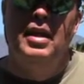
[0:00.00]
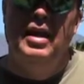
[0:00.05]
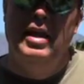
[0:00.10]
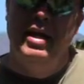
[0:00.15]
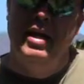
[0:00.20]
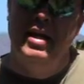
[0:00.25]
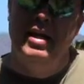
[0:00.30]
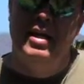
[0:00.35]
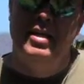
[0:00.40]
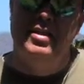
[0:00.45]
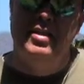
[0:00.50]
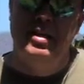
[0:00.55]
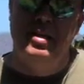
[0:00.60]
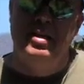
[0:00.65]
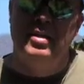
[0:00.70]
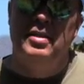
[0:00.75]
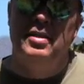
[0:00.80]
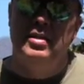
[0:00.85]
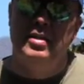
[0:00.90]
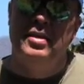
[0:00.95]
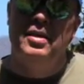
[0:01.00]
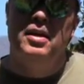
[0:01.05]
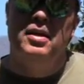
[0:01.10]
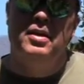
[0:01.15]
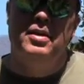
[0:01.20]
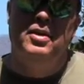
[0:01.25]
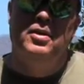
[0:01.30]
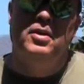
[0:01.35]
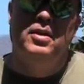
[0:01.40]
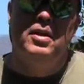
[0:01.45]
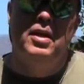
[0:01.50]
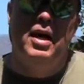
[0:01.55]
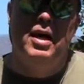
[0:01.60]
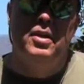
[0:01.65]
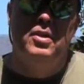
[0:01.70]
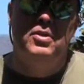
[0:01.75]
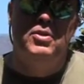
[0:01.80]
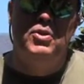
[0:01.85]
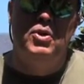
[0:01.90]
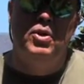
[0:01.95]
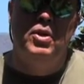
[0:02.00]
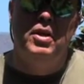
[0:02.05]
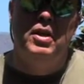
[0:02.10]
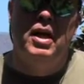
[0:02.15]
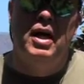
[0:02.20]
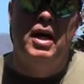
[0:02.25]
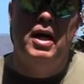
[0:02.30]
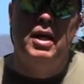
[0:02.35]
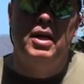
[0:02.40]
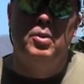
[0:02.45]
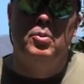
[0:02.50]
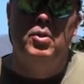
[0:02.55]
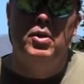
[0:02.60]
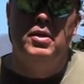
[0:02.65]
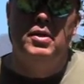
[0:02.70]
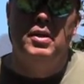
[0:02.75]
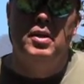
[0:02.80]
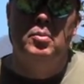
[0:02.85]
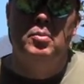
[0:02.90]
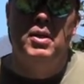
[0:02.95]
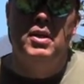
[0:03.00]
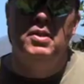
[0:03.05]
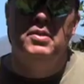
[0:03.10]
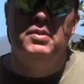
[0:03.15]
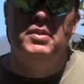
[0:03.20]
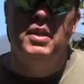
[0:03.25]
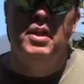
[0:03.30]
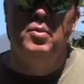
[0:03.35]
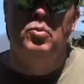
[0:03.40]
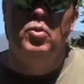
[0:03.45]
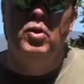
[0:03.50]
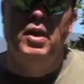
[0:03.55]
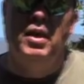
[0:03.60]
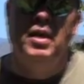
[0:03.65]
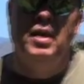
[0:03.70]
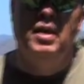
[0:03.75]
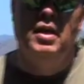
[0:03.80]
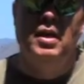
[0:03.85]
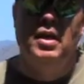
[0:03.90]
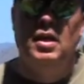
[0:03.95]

And I think, you know, a lot of the journey to Hollywood can be the same way.